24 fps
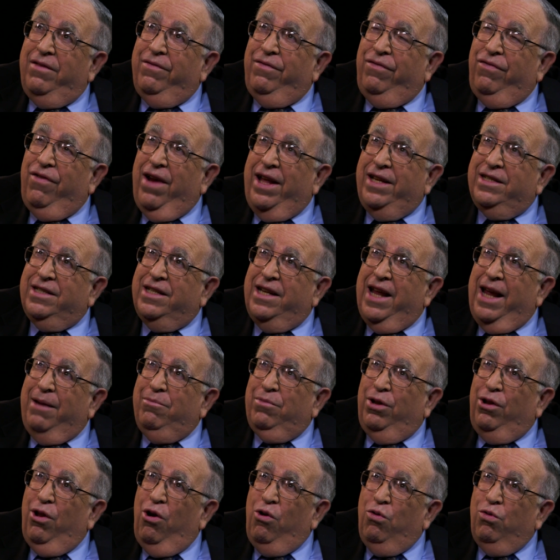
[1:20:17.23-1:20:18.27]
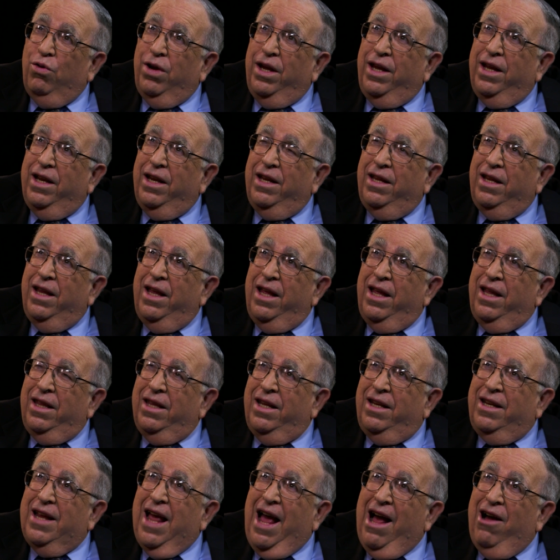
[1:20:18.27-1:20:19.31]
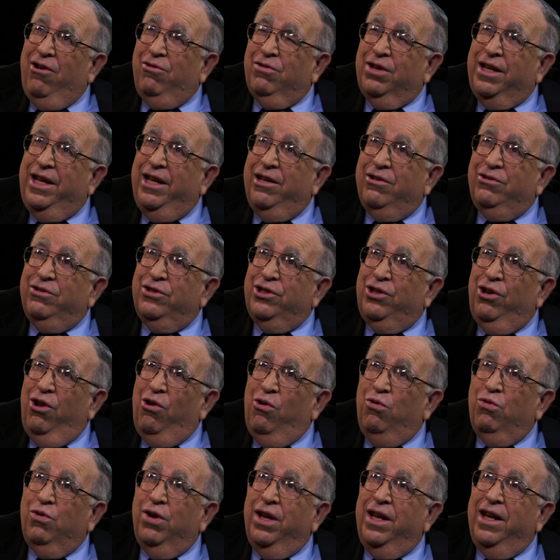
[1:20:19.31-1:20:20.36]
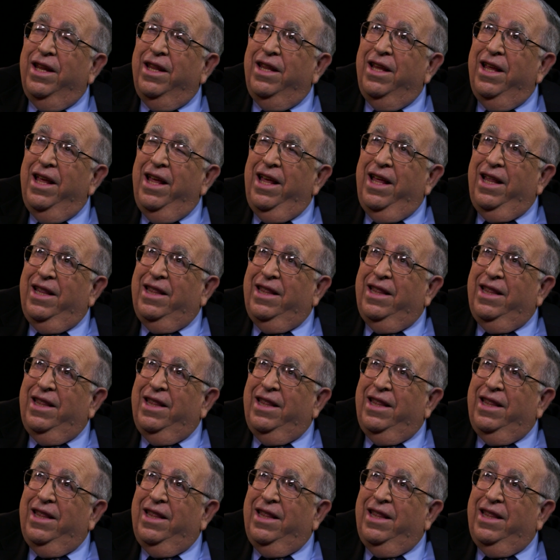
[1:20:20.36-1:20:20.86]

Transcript: friends named Logan, and the town kills Logan, and